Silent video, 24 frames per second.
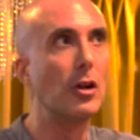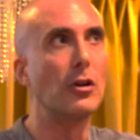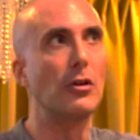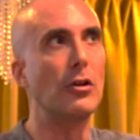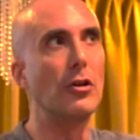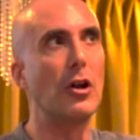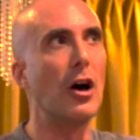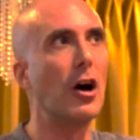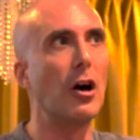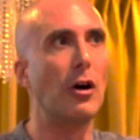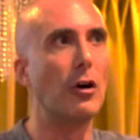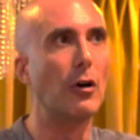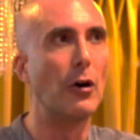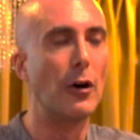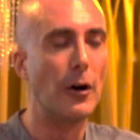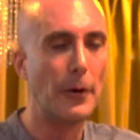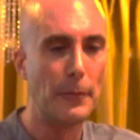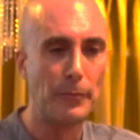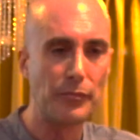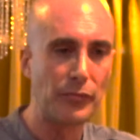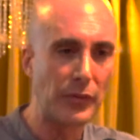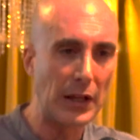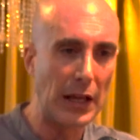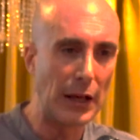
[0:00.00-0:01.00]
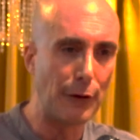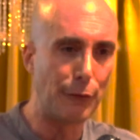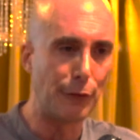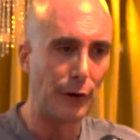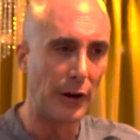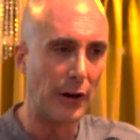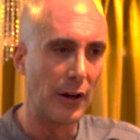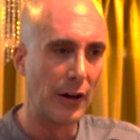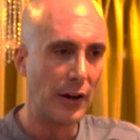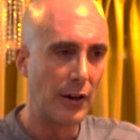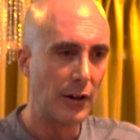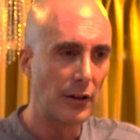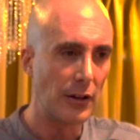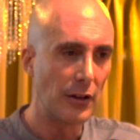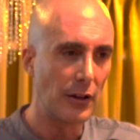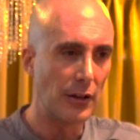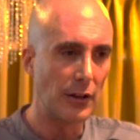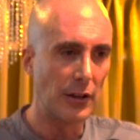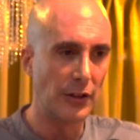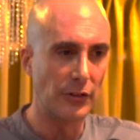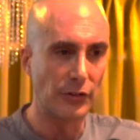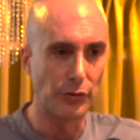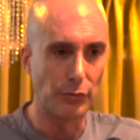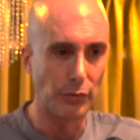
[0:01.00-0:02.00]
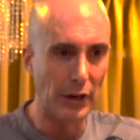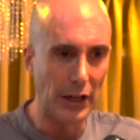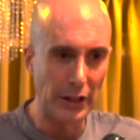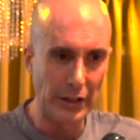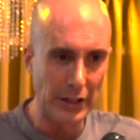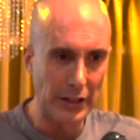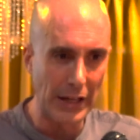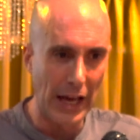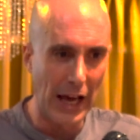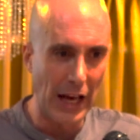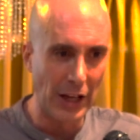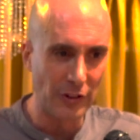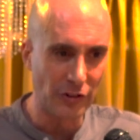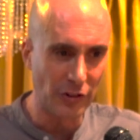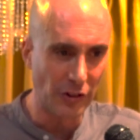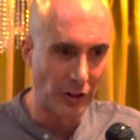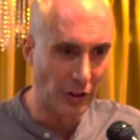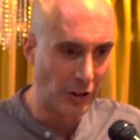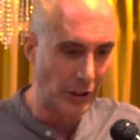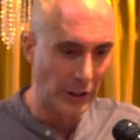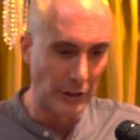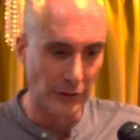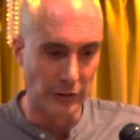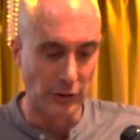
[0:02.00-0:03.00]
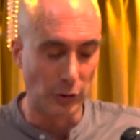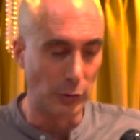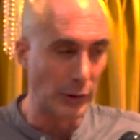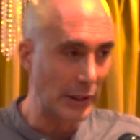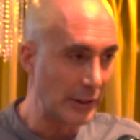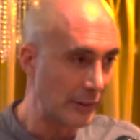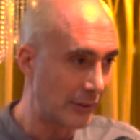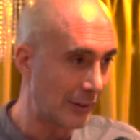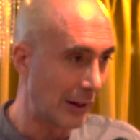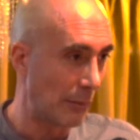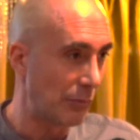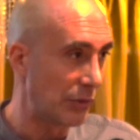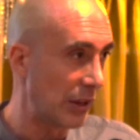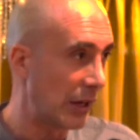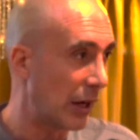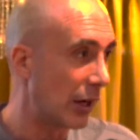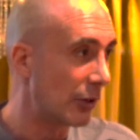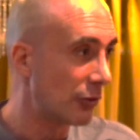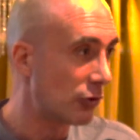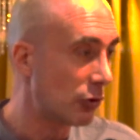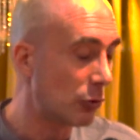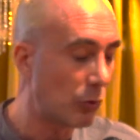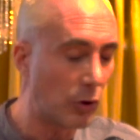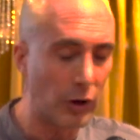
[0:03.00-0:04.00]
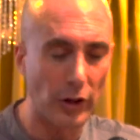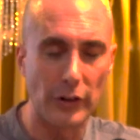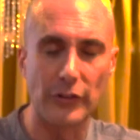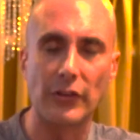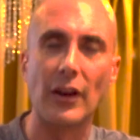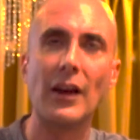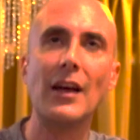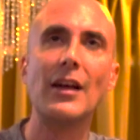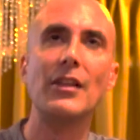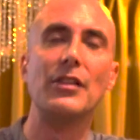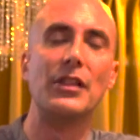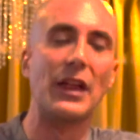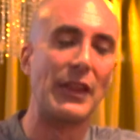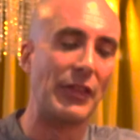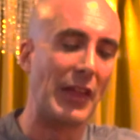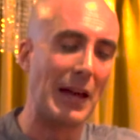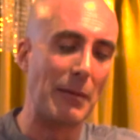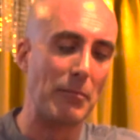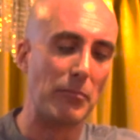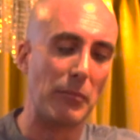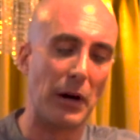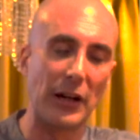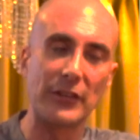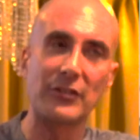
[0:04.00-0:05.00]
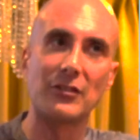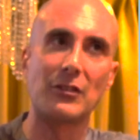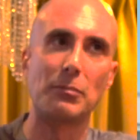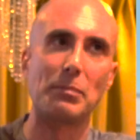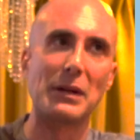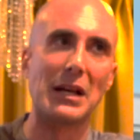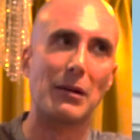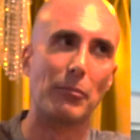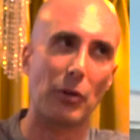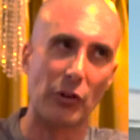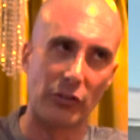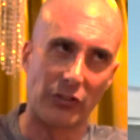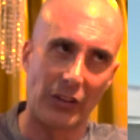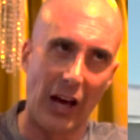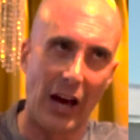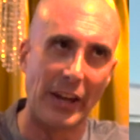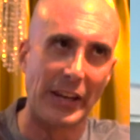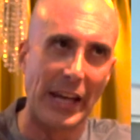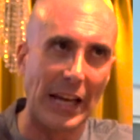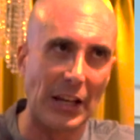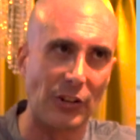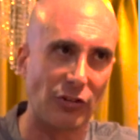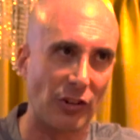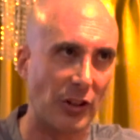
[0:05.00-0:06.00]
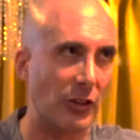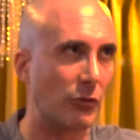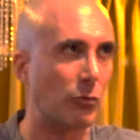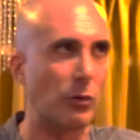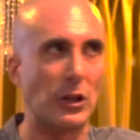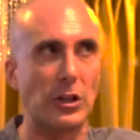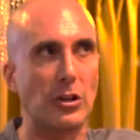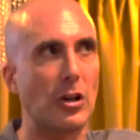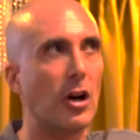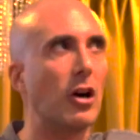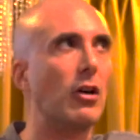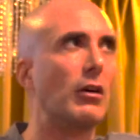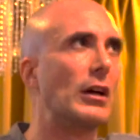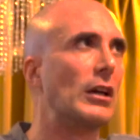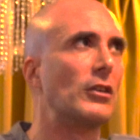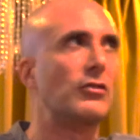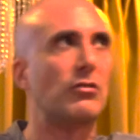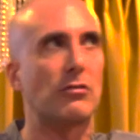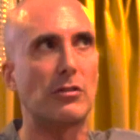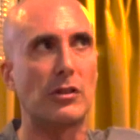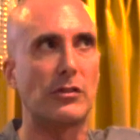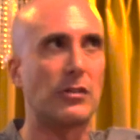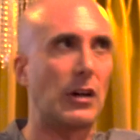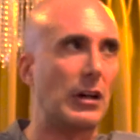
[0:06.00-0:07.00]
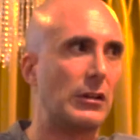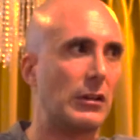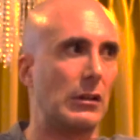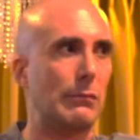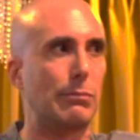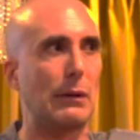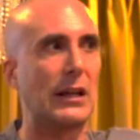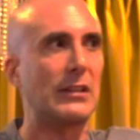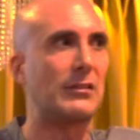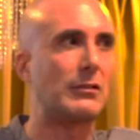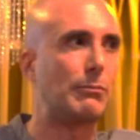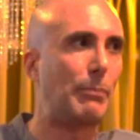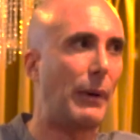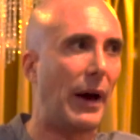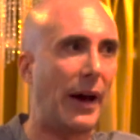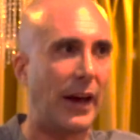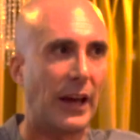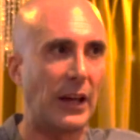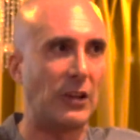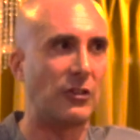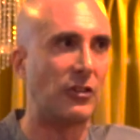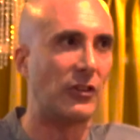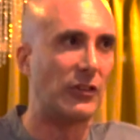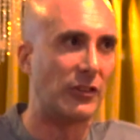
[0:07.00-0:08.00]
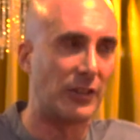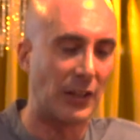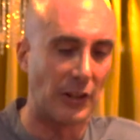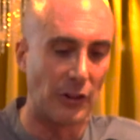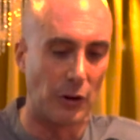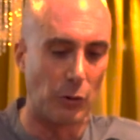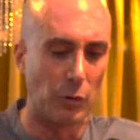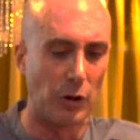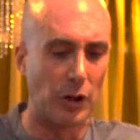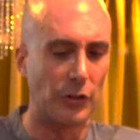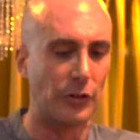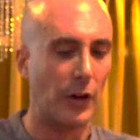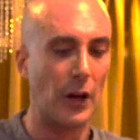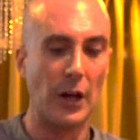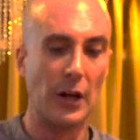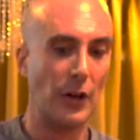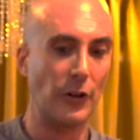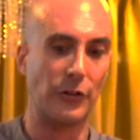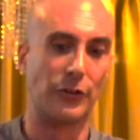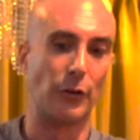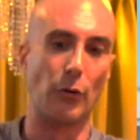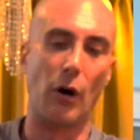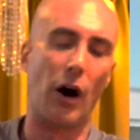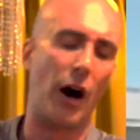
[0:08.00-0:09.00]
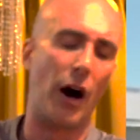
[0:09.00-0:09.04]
No, if an Israeli national is doing something untoward, then they must be a Mossad agent. We know Israel's got the best spy agency in the world, so